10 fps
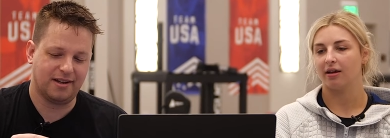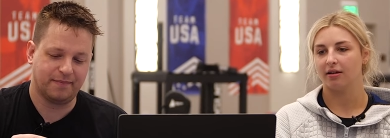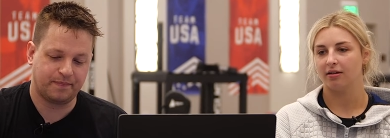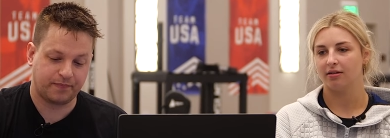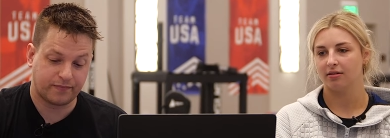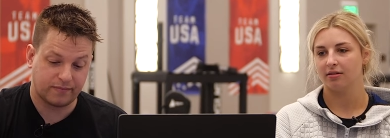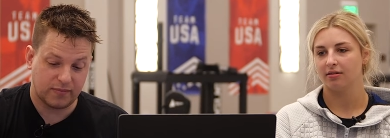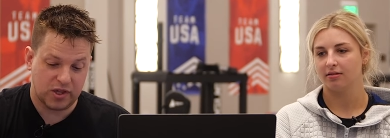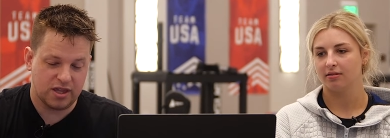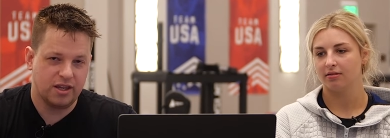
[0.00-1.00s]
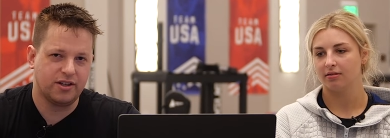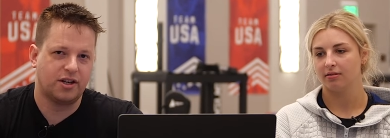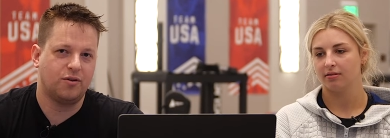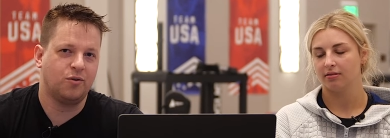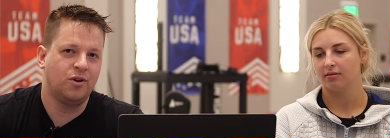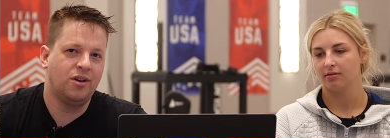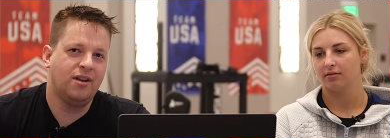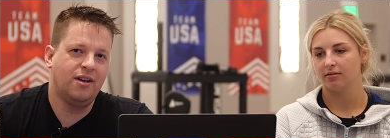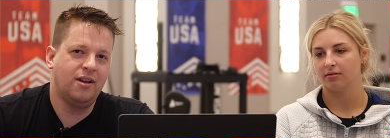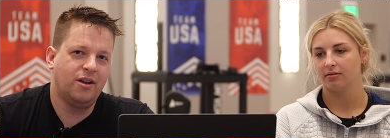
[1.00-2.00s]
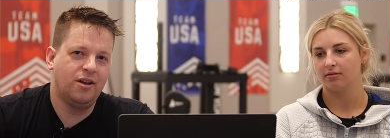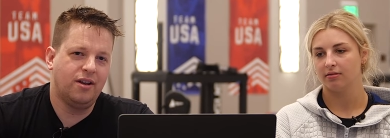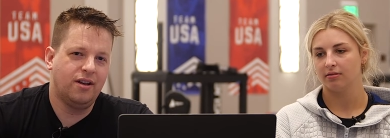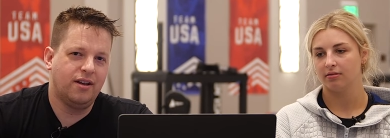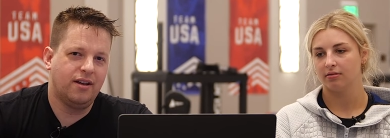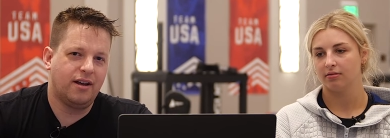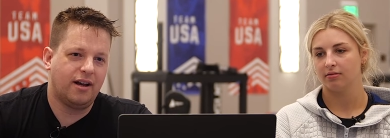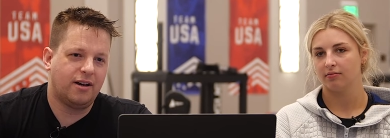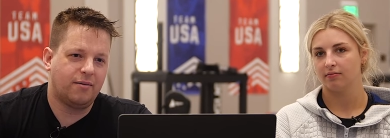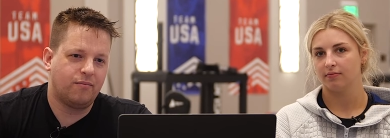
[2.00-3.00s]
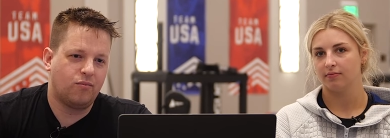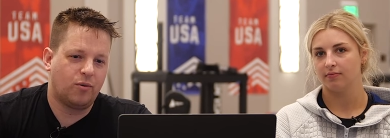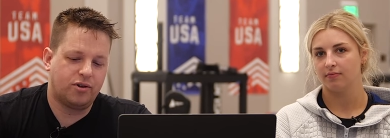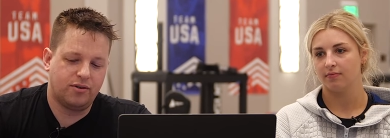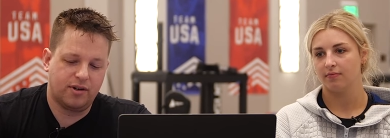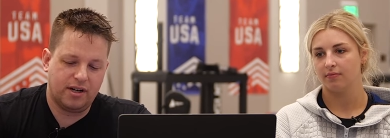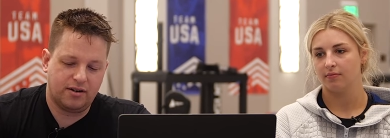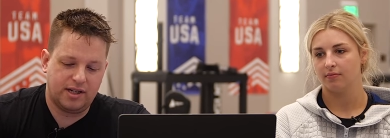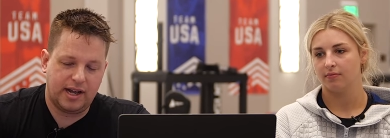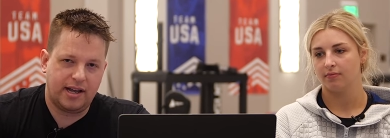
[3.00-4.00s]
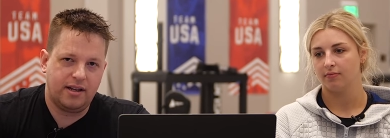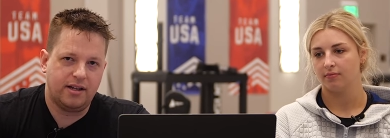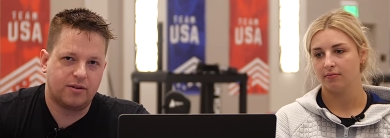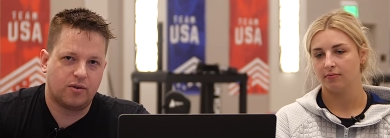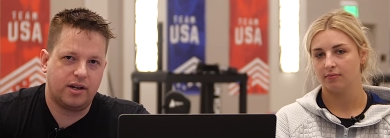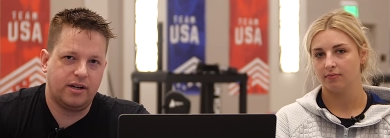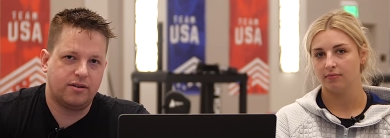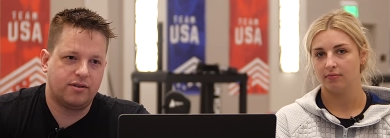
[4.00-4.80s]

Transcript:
Speaker 1: yeah. So um, what we're doing here today is we're here